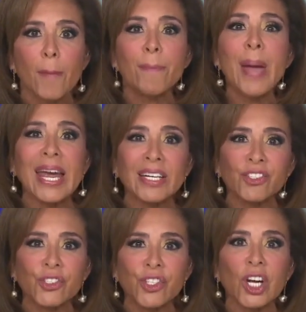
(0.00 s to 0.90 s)

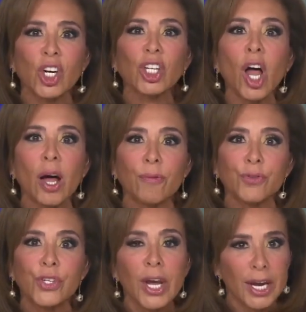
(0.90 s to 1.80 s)
masks, and
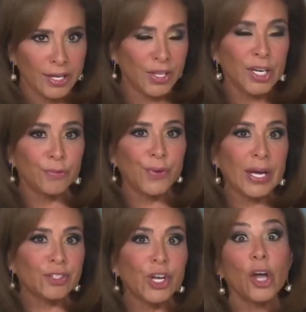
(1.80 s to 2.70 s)
gloves in the
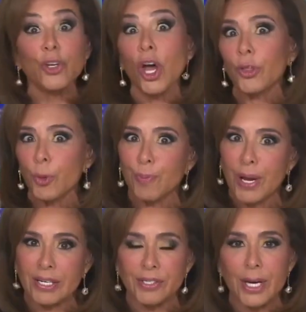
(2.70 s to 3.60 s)
event another
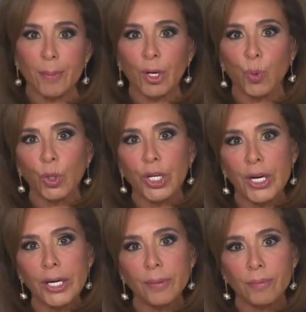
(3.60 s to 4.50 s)
pandemic were to
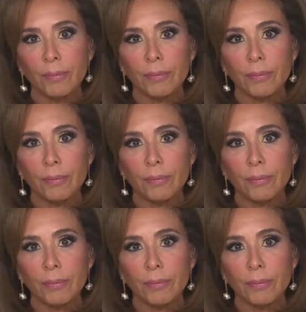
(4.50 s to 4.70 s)
hit?